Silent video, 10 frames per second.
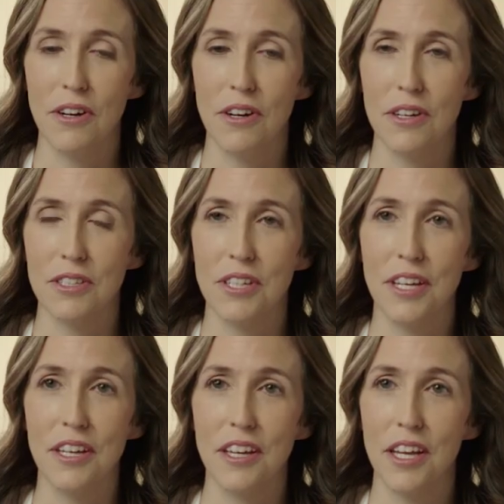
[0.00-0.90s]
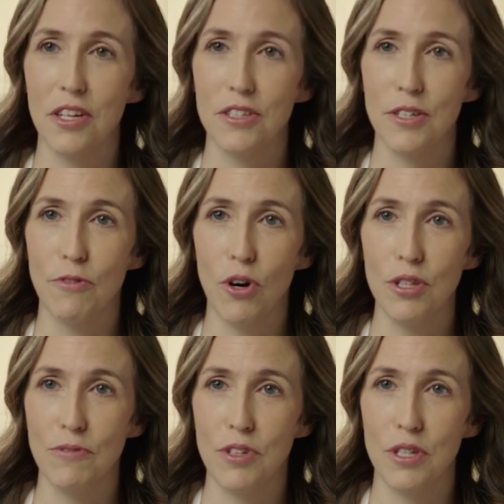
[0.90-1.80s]
are taking care of
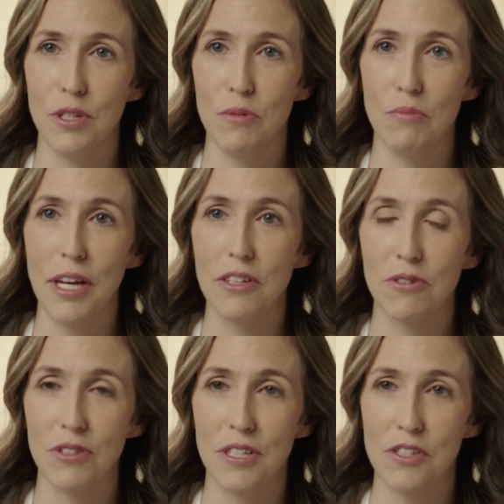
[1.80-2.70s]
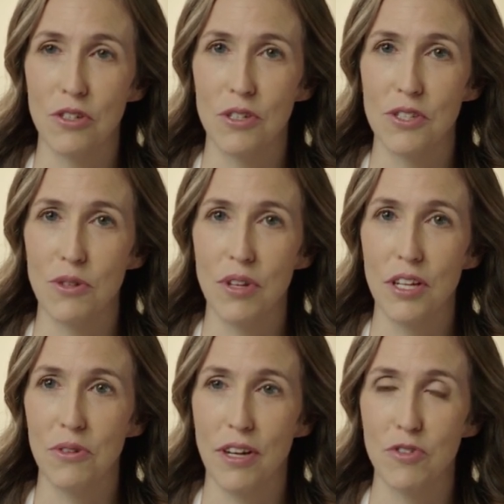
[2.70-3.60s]
all of the medical concerns so they
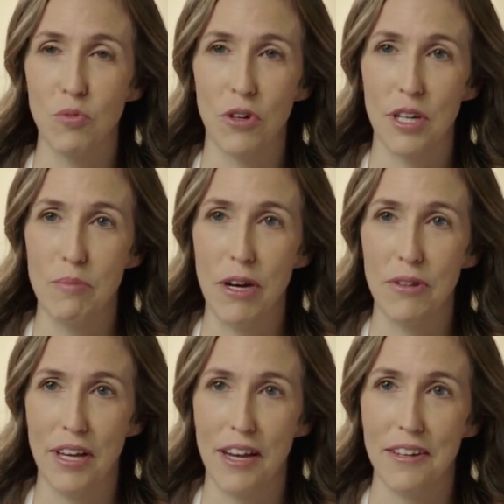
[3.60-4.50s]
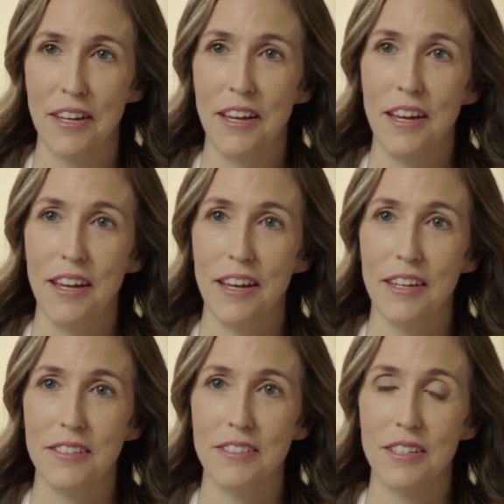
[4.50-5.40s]
don't have to worry about that
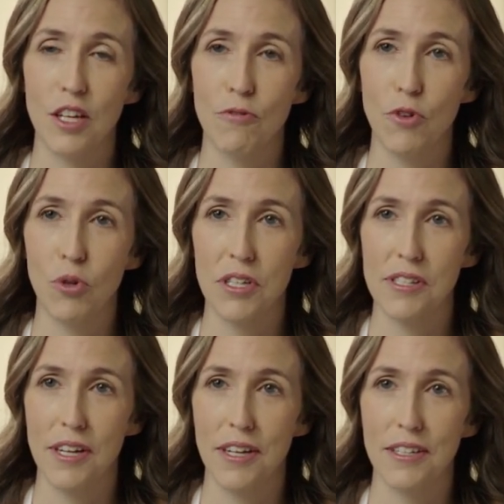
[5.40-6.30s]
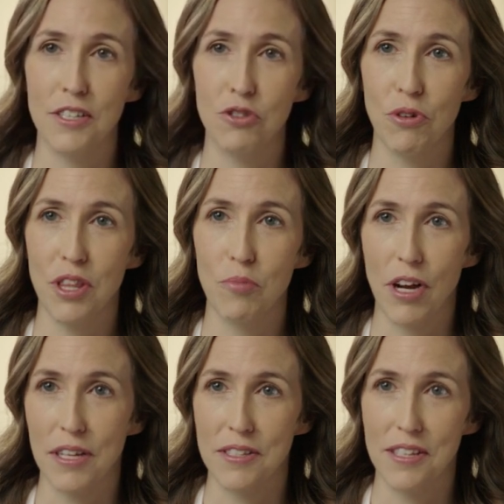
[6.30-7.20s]
and can focus on enjoying the
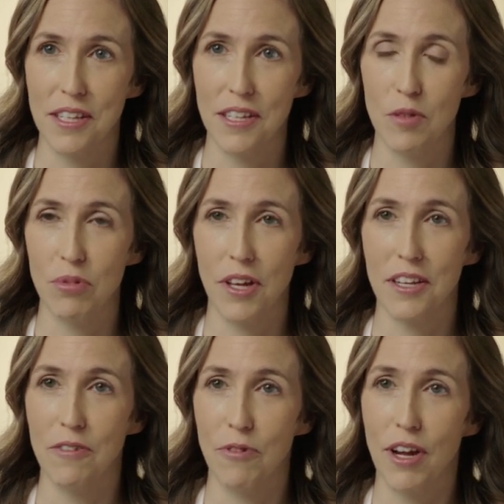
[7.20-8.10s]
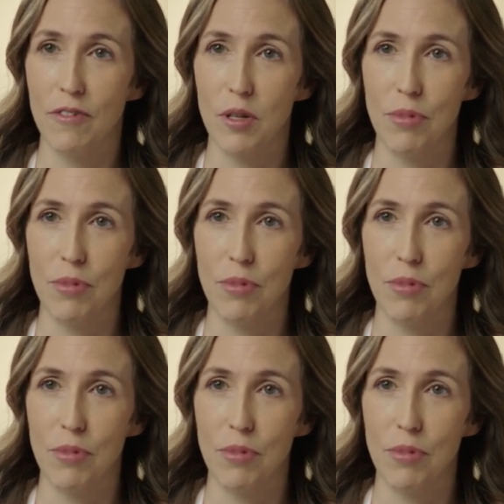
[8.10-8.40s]
pregnancy and planning for having a